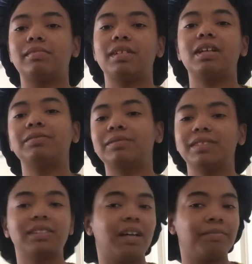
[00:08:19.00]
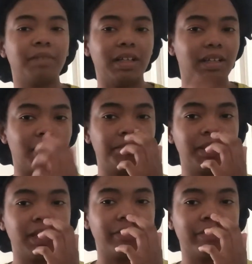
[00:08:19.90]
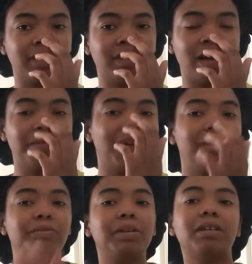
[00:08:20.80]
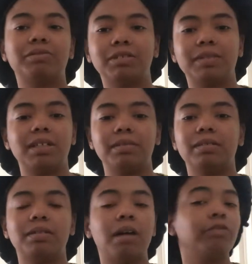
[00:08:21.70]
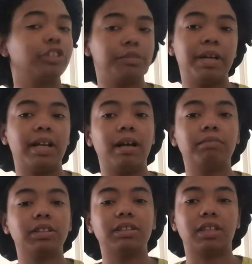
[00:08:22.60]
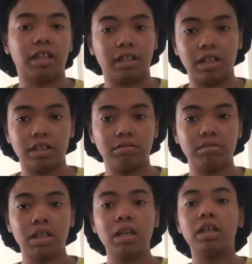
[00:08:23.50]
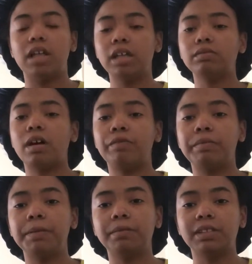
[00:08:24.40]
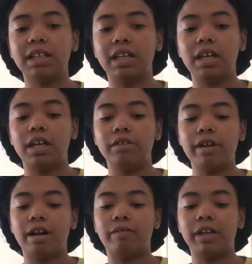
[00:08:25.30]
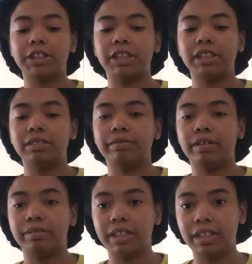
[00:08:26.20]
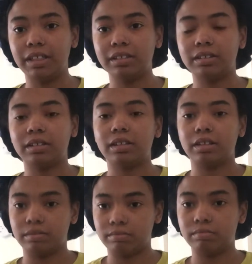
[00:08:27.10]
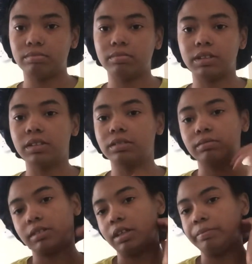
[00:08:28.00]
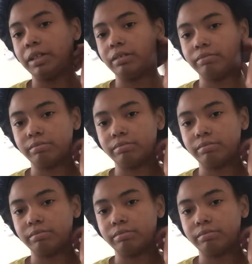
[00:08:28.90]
I'm like, I'm not even being over dramatic. I'm just saying like, that's why when people say you gotta watch kids around kids, this is what they mean.